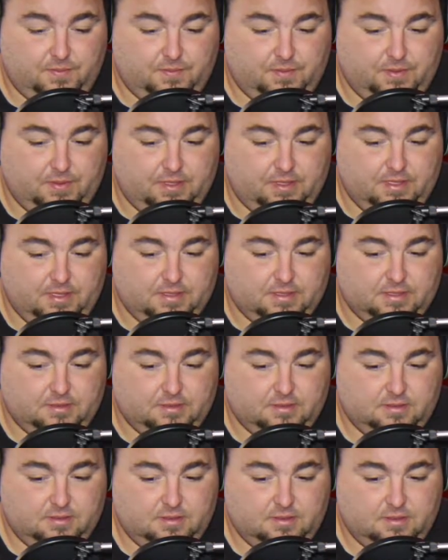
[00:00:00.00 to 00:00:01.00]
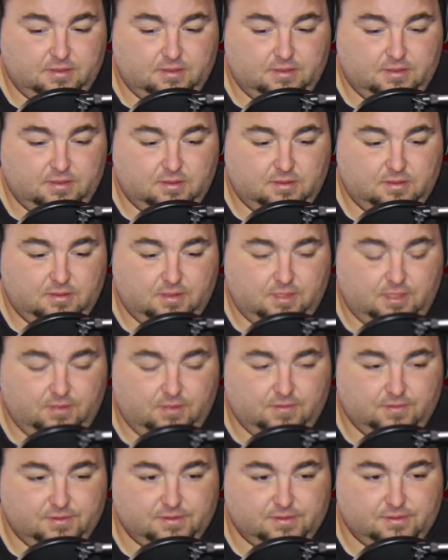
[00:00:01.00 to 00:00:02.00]
But he
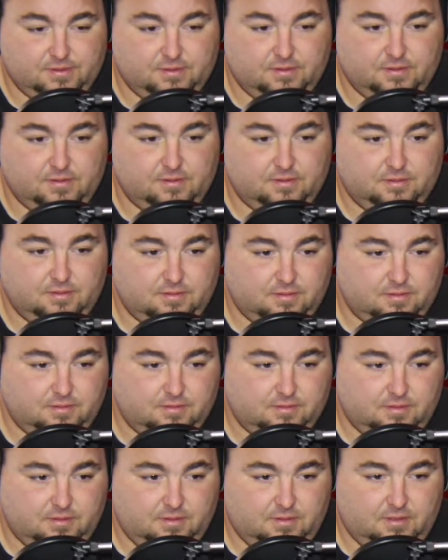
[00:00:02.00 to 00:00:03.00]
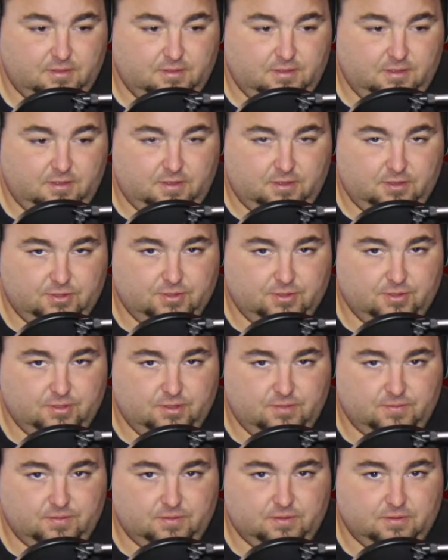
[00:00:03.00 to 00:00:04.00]
was a
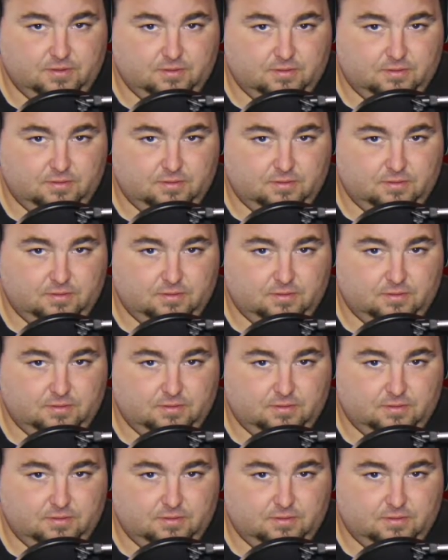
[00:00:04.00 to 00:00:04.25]
journeyman.